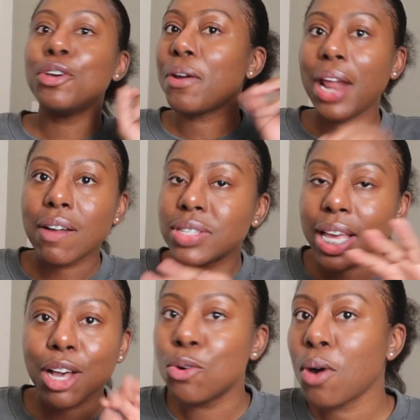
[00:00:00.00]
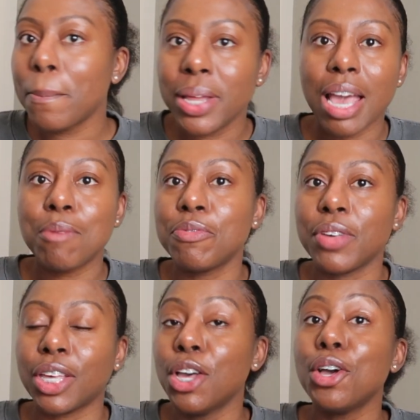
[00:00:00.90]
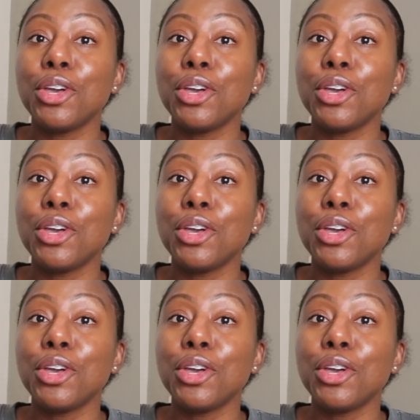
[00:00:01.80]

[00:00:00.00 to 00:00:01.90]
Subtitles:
You don't have to get caught up in everything.